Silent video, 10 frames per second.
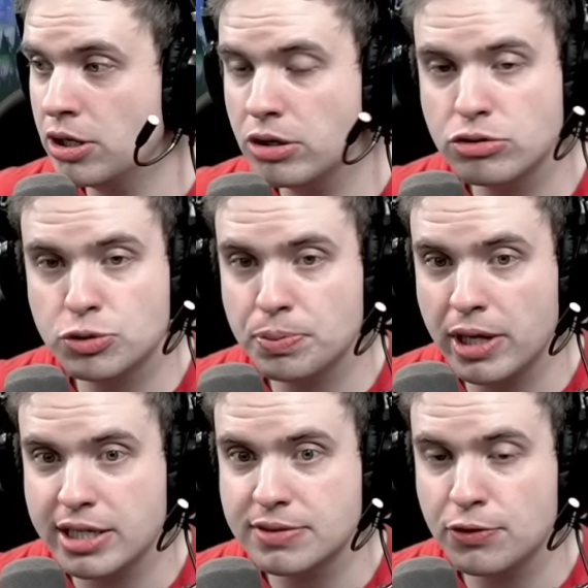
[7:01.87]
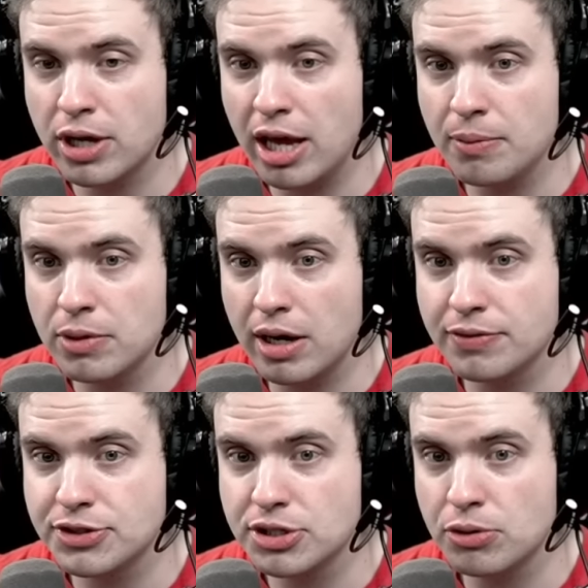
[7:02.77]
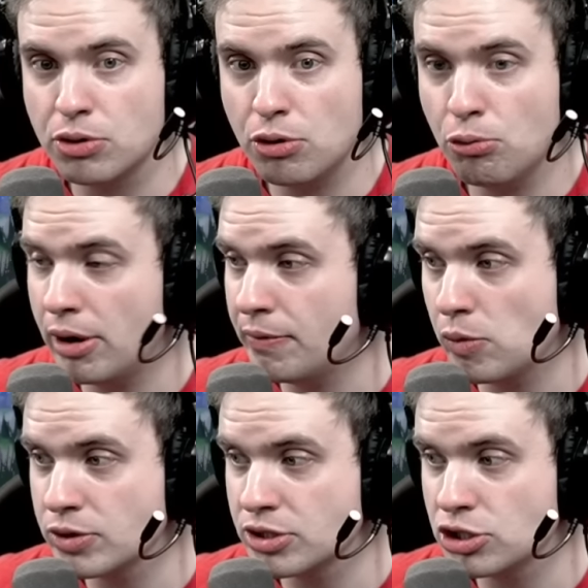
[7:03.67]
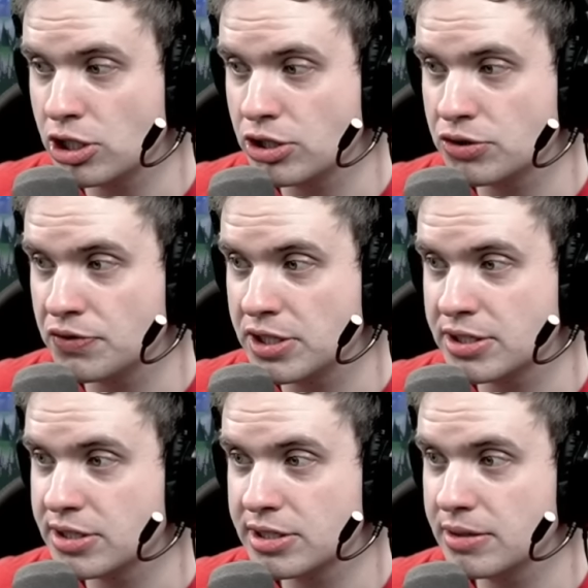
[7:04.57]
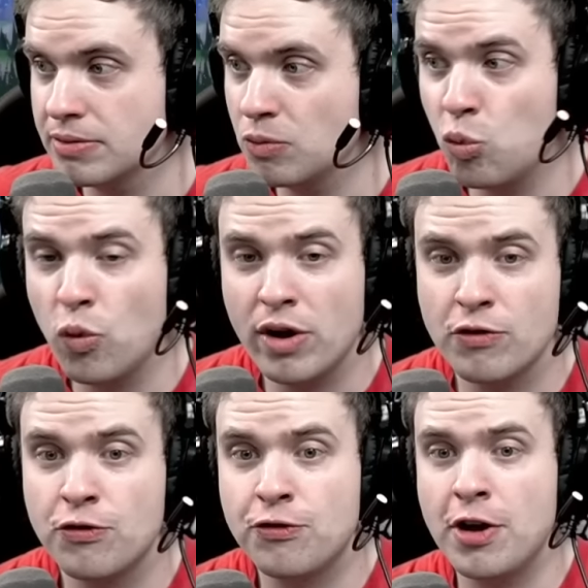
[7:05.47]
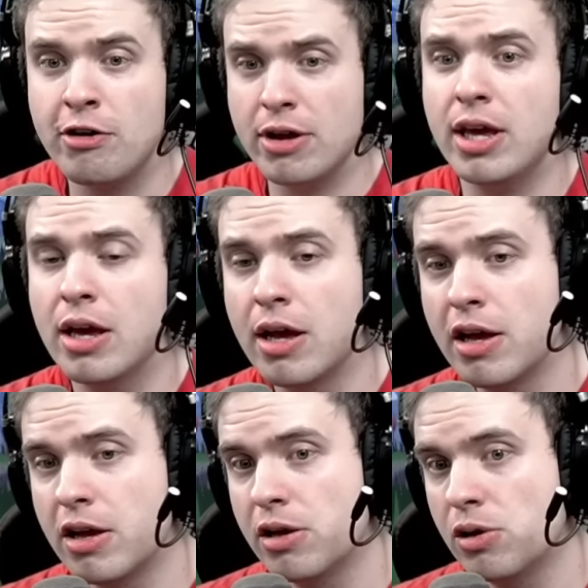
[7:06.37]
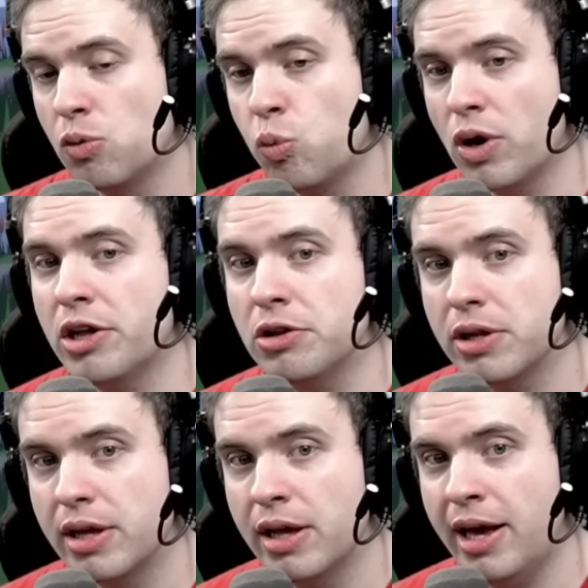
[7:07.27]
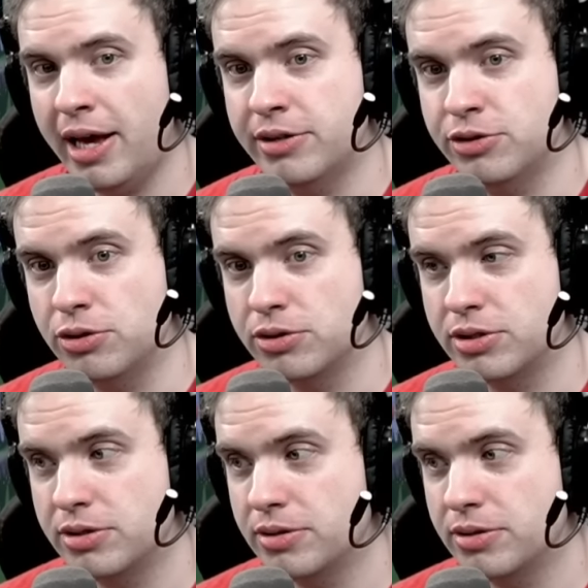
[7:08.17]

huge plus for Gameloft or whoever was in charge of this. Very well handled.